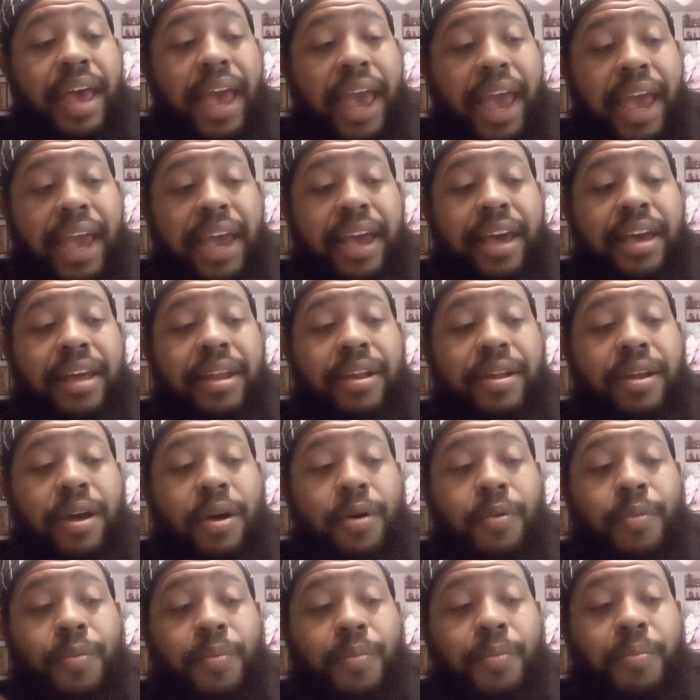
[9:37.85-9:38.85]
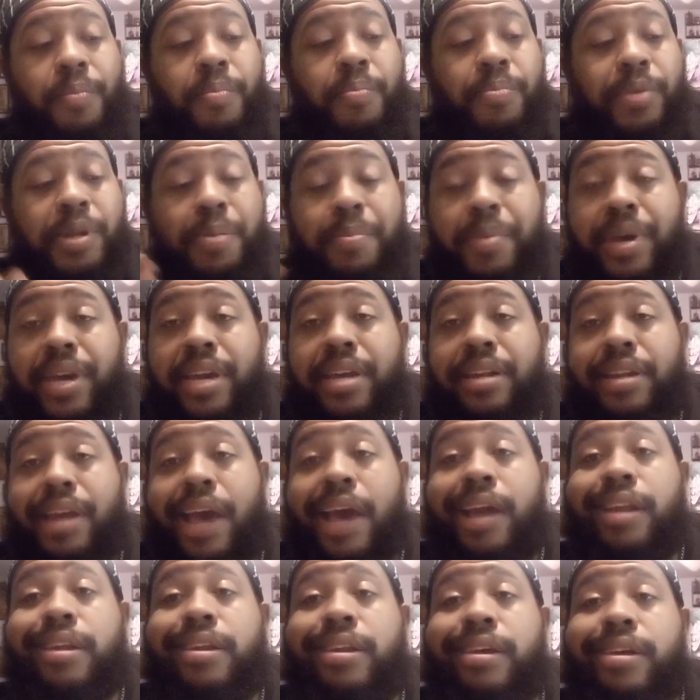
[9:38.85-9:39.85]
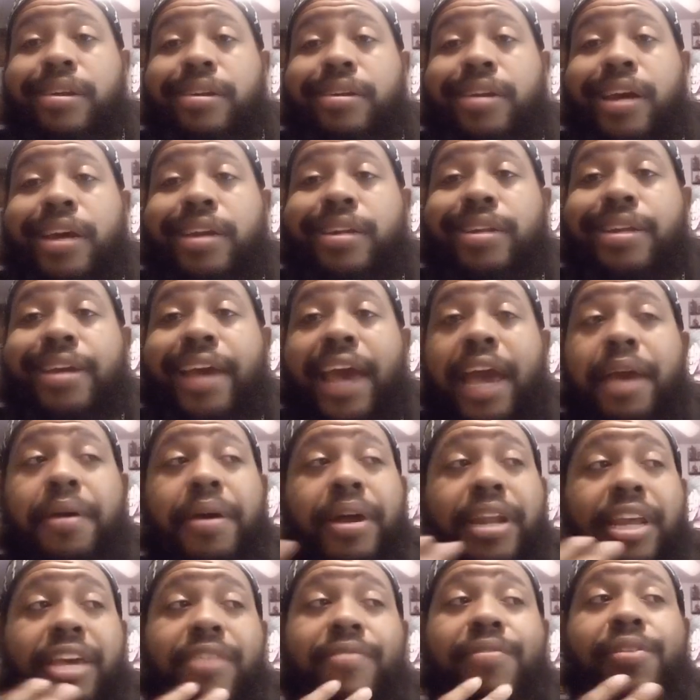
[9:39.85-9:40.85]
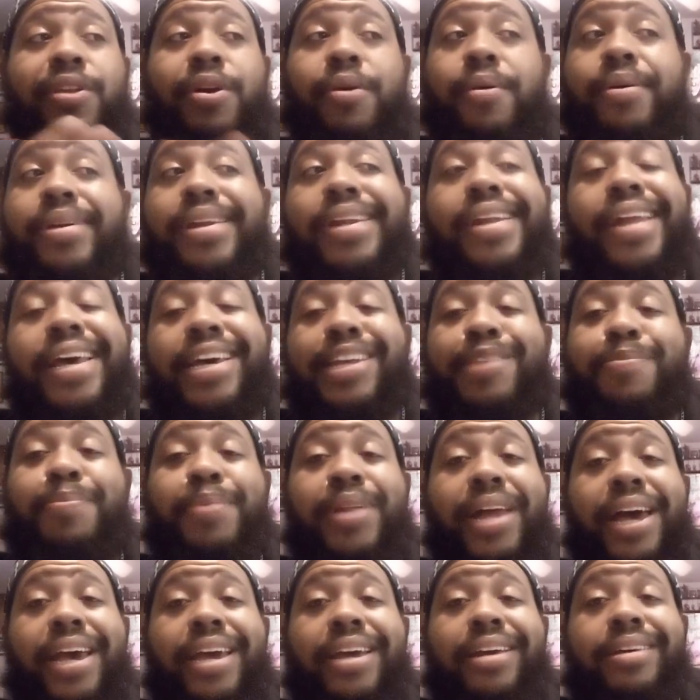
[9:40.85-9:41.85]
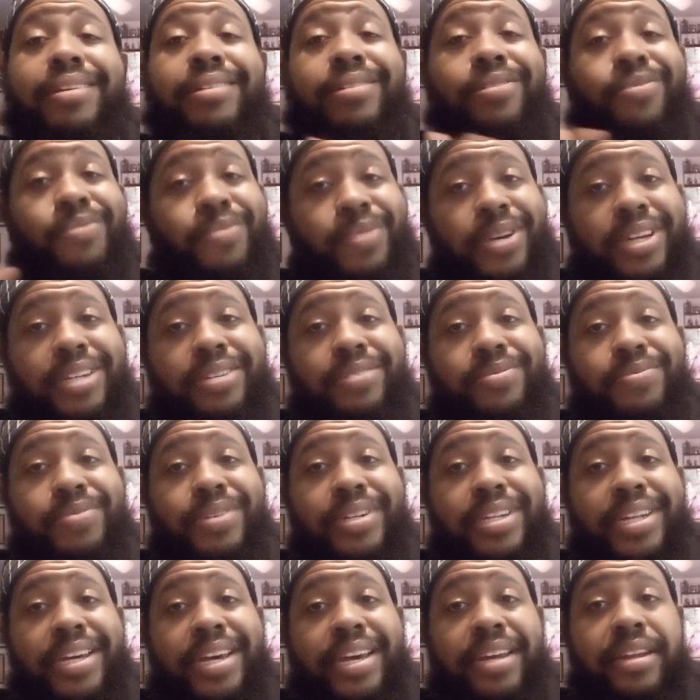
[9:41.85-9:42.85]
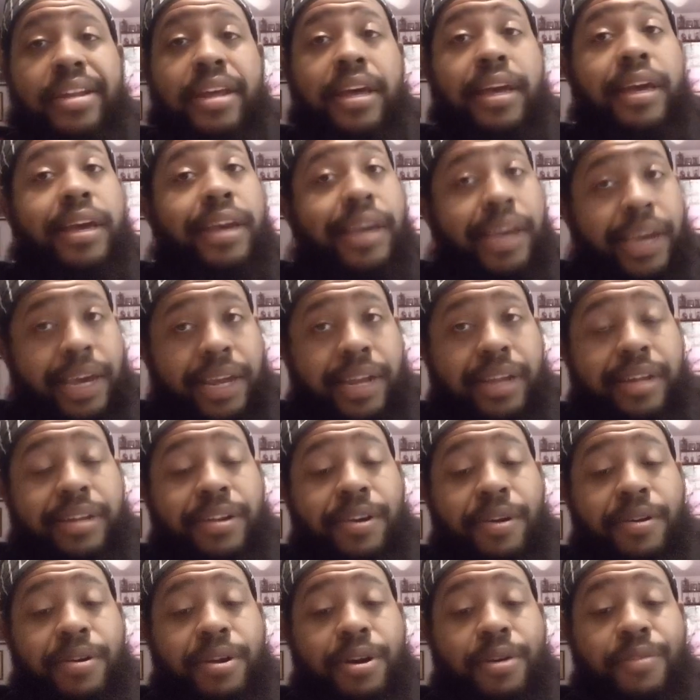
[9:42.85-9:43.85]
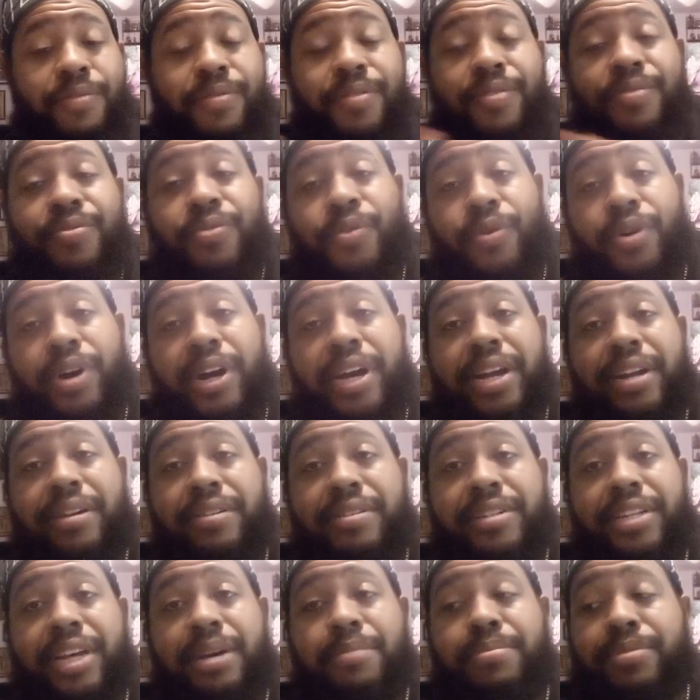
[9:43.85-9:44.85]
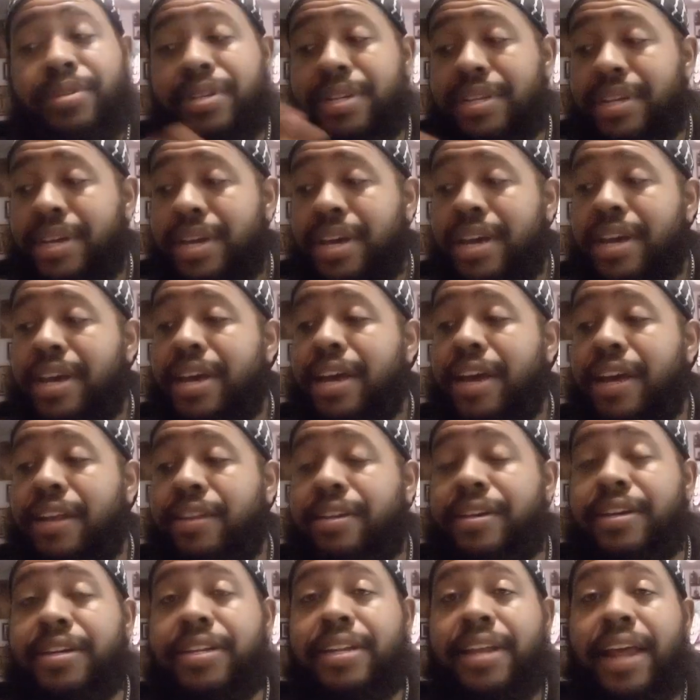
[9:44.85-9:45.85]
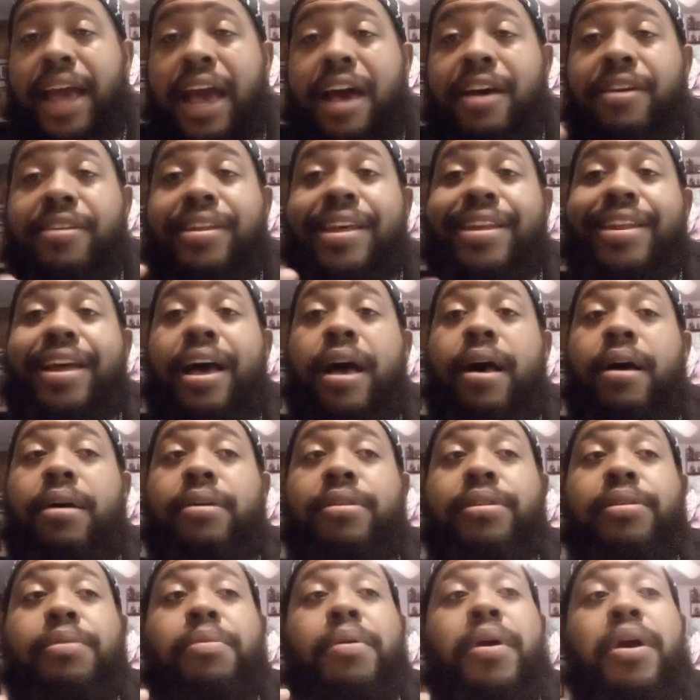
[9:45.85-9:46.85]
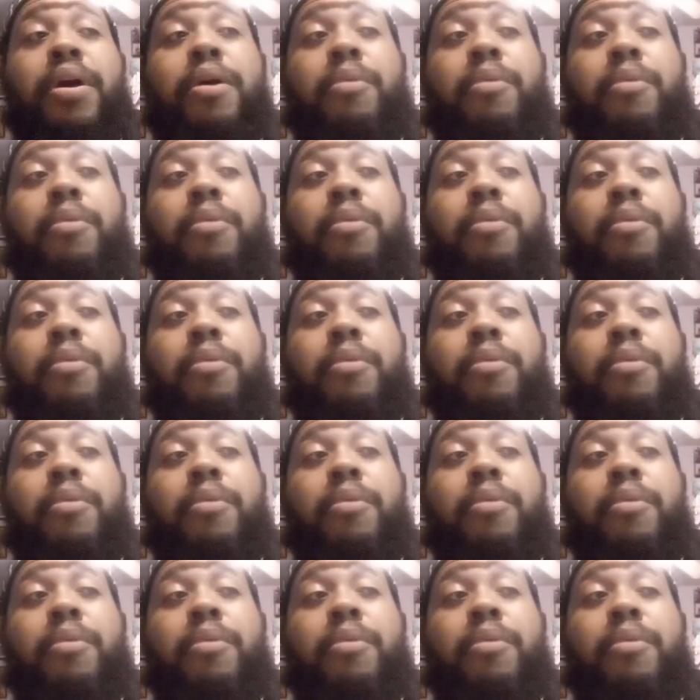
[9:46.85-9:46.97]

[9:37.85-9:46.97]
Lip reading: And to me, that does change the game. Cause even though on the next play, which we did get a turnover for an interception and took it to the house. That's awesome.